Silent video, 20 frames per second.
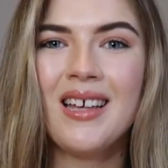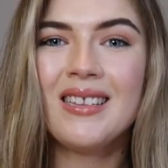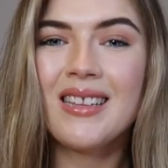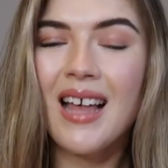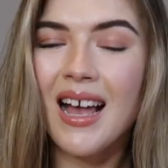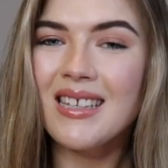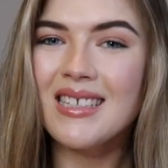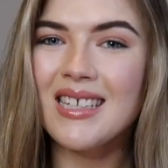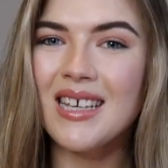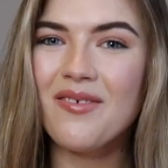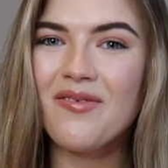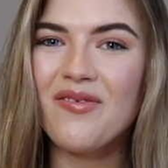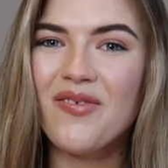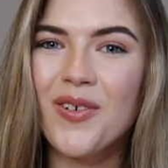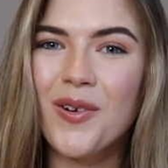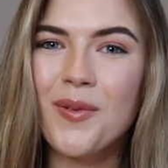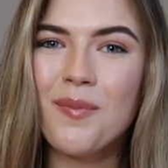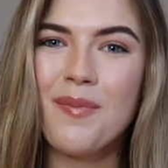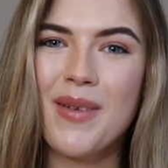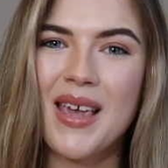That's it
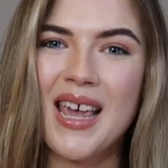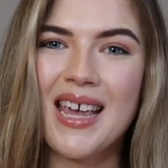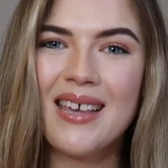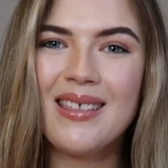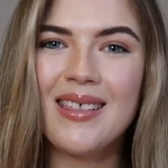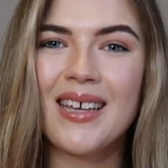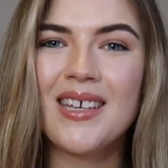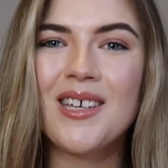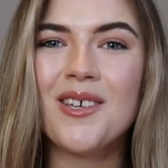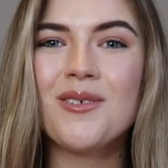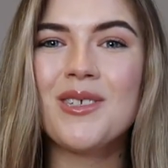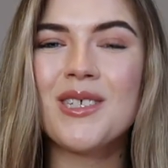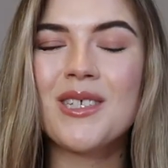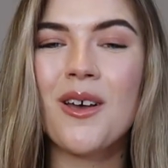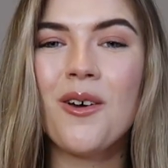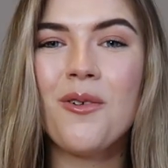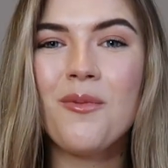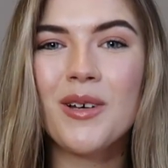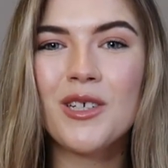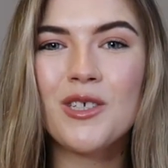for me. Thank you
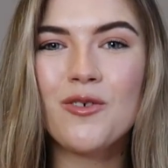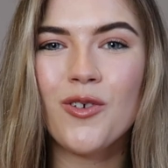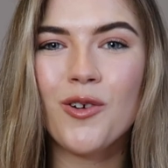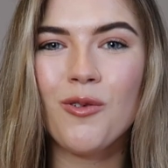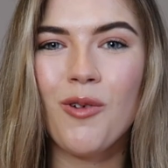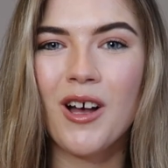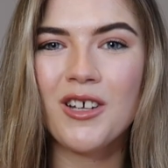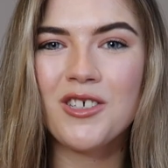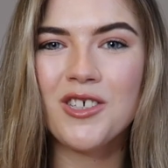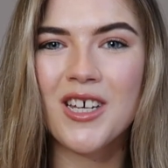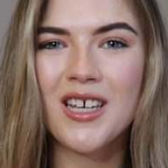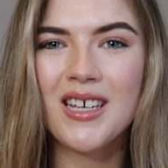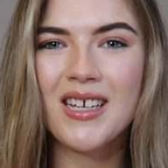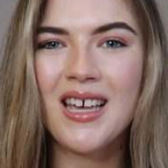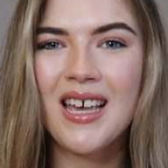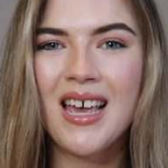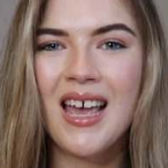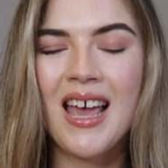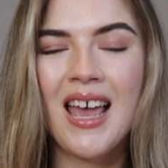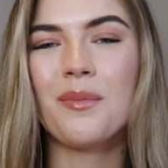so much for
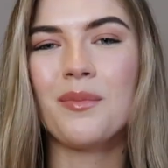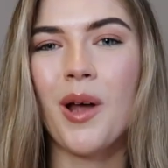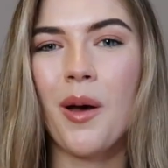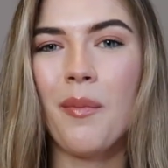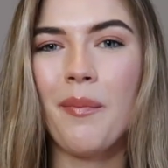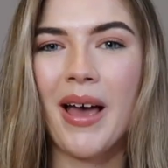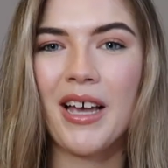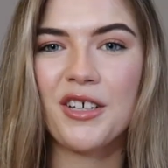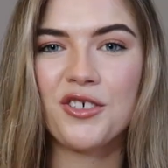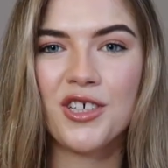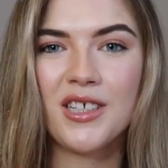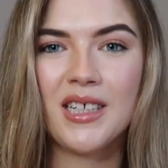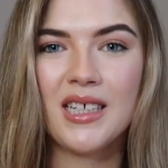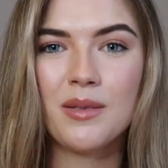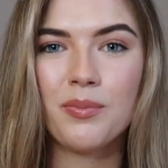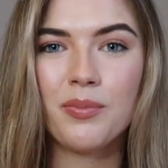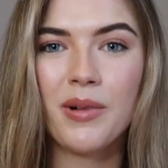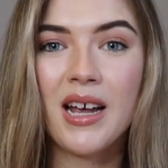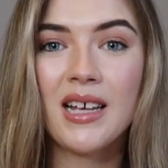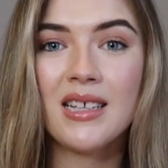watching. I'm not bashing
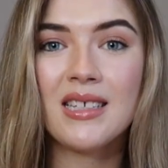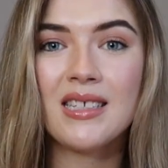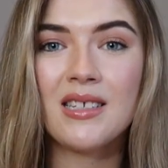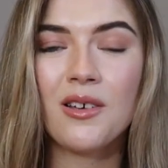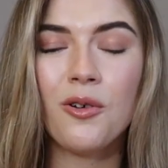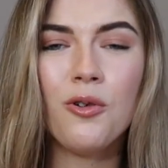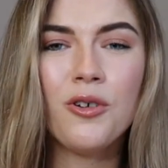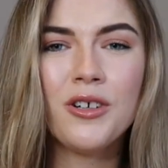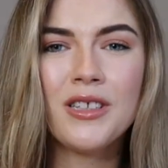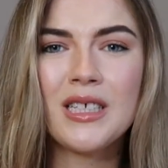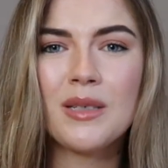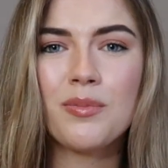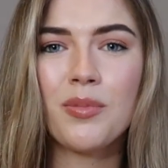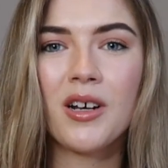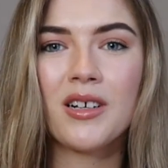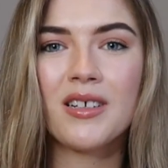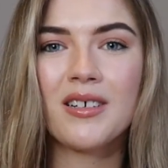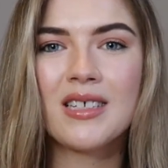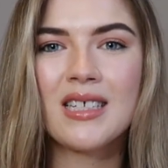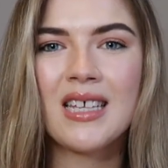these brands or these
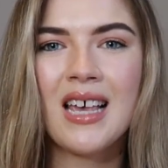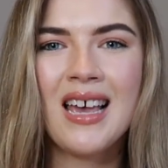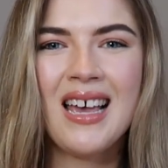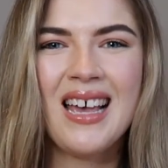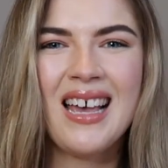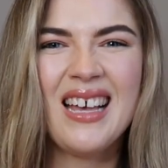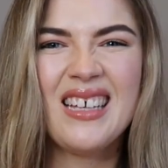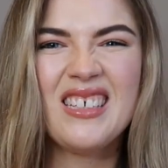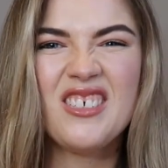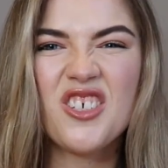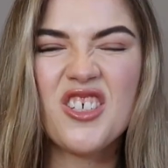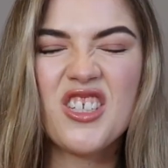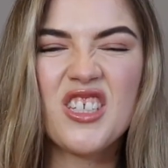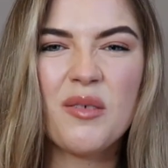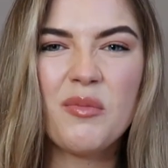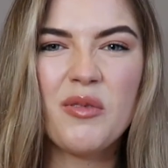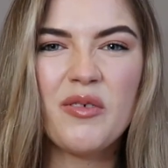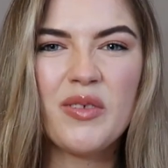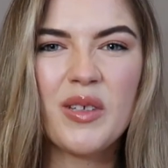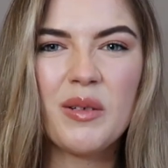products, just
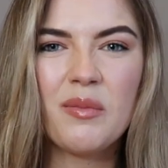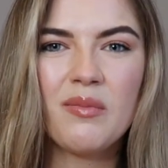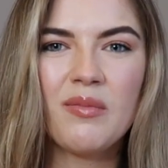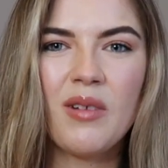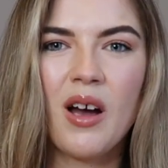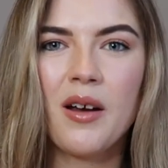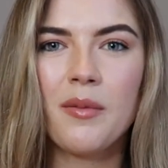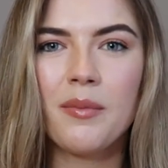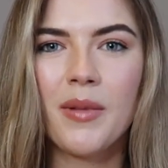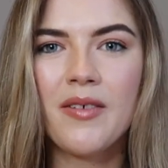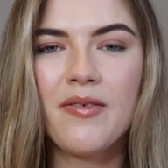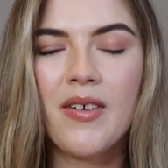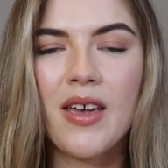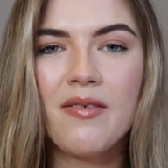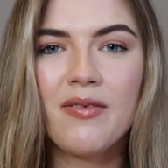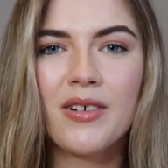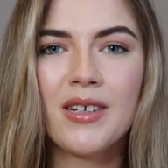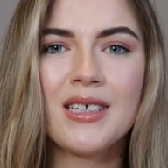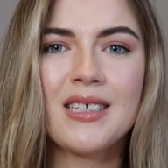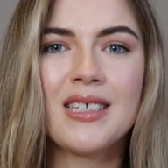some of them aren't my
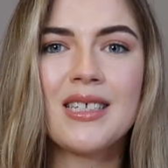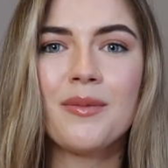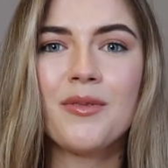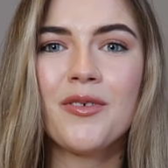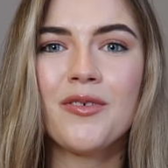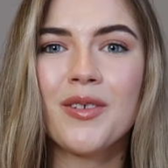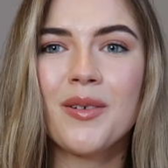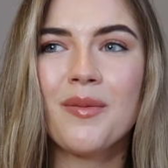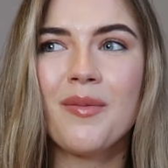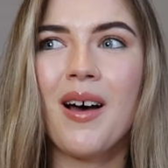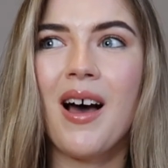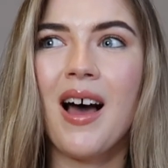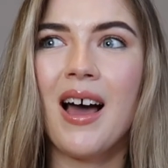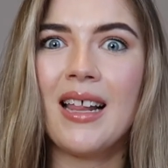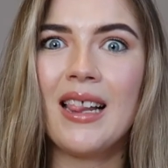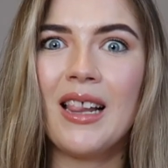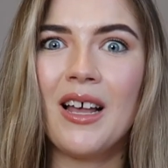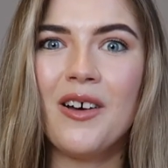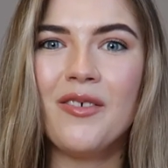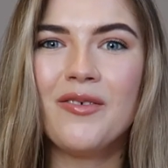favorite and some of them
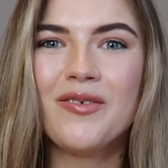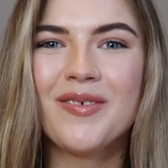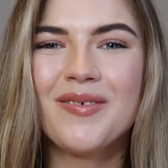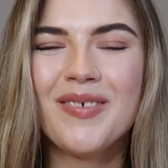I love.